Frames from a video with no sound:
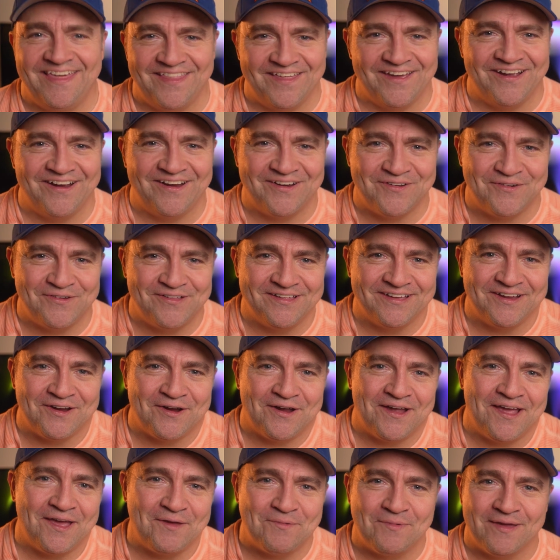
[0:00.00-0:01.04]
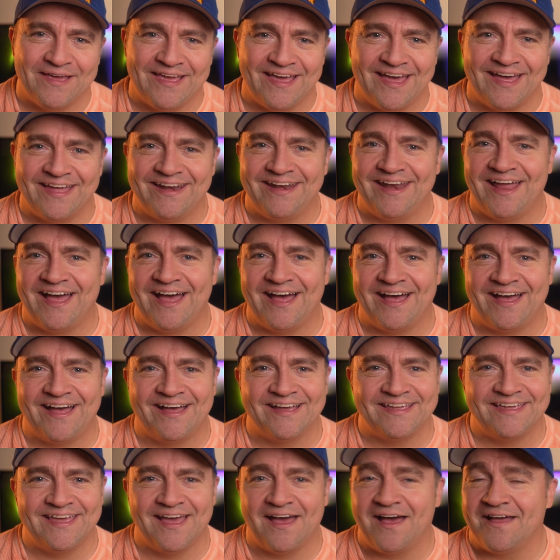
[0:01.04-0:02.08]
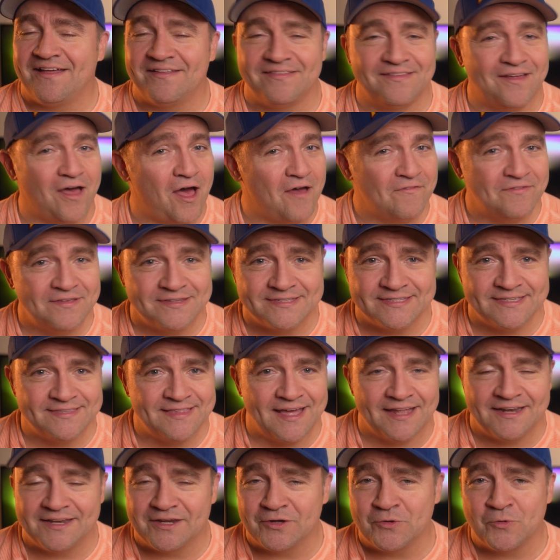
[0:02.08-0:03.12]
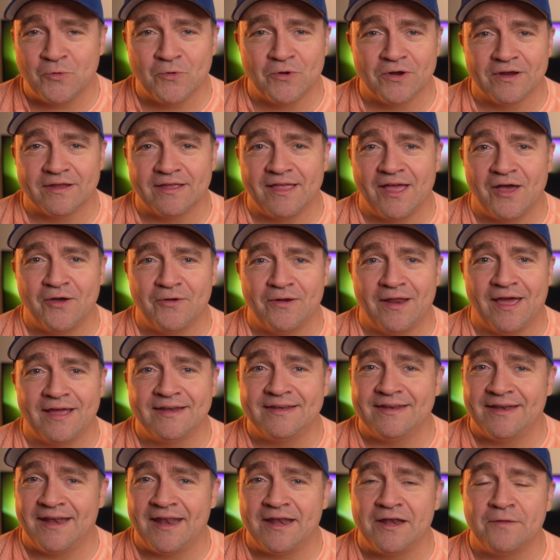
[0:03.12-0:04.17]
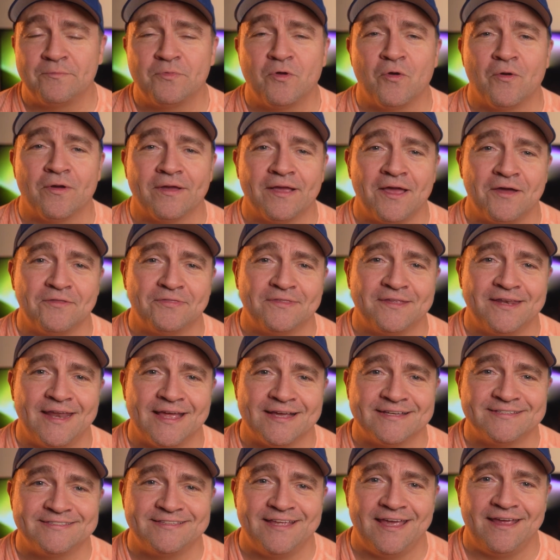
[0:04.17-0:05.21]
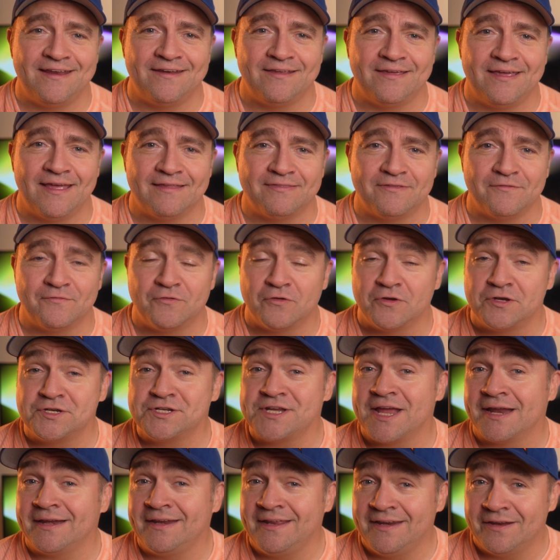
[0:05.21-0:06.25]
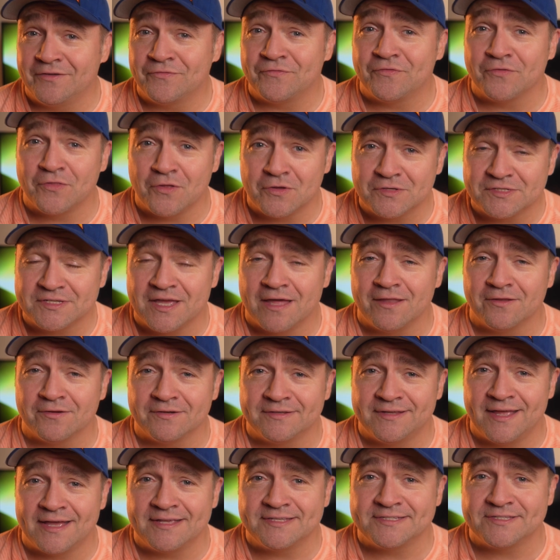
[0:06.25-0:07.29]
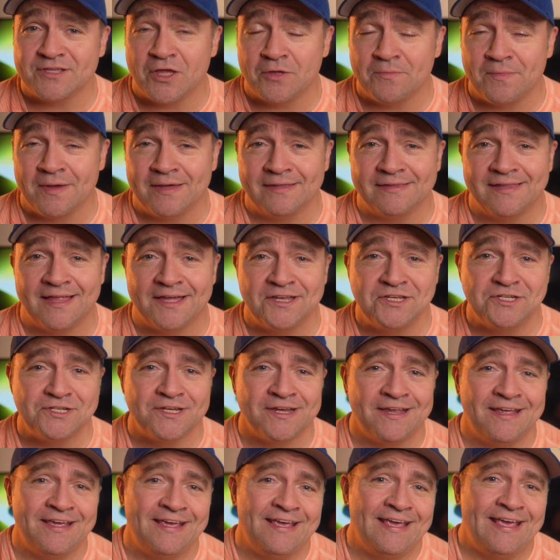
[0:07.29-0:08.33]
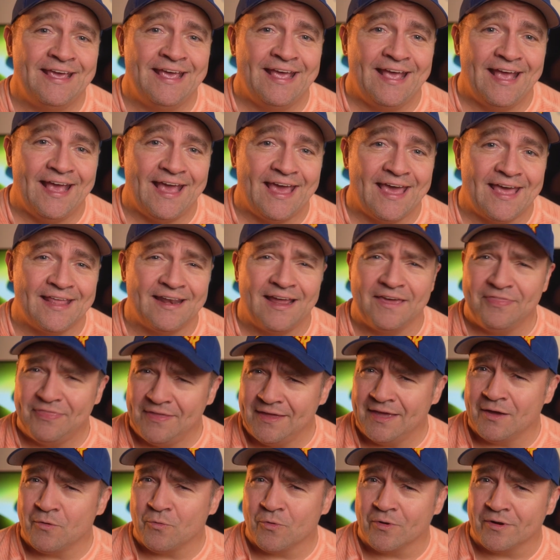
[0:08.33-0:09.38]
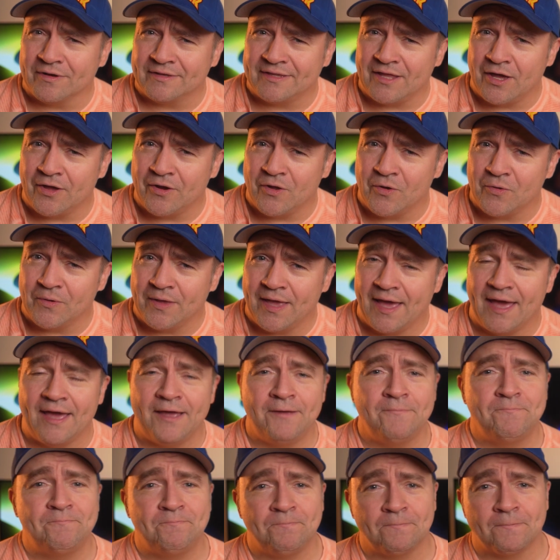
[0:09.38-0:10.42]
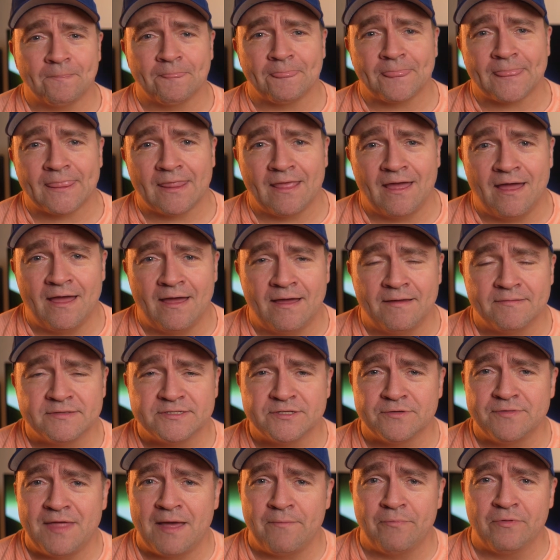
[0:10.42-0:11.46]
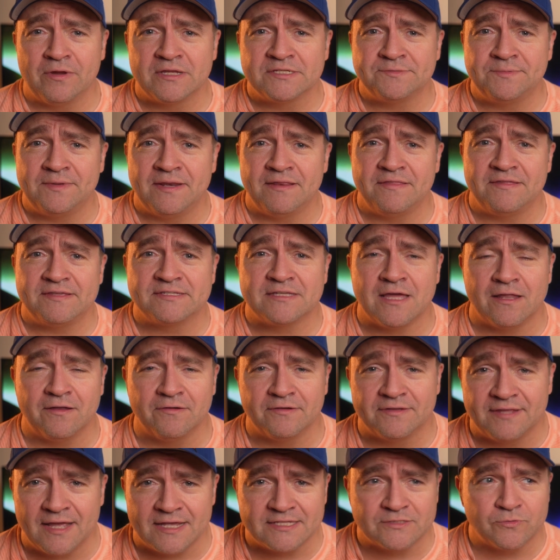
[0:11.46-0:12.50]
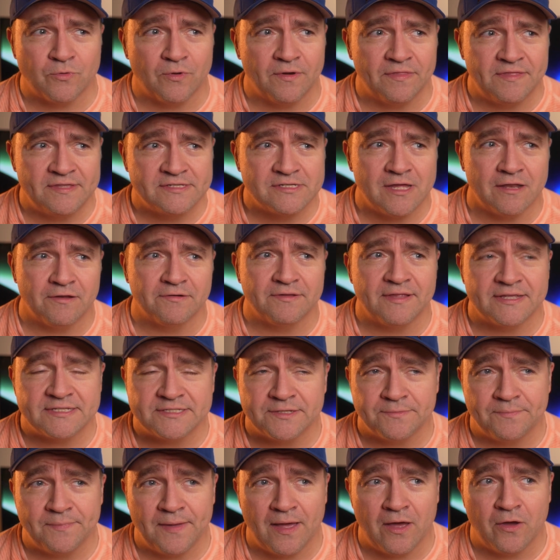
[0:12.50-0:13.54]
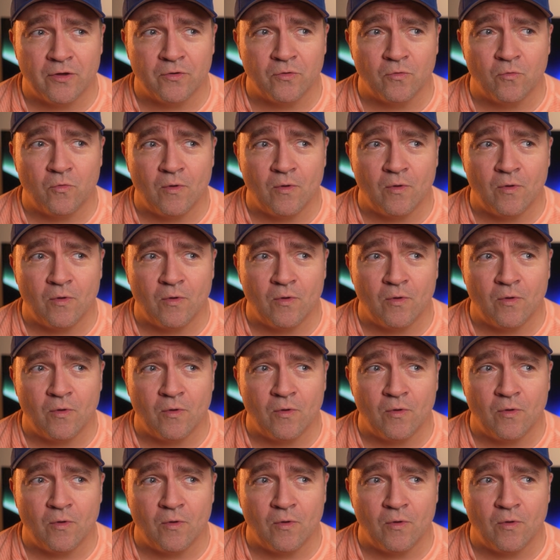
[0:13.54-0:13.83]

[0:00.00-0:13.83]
there, well here I am again. Yeah, obviously that didn't work out. I did end up going out the next day to get the footage I needed for those color tests on my lunch, and I think it worked out okay. So that brings me to these color tests. What are these color tests about?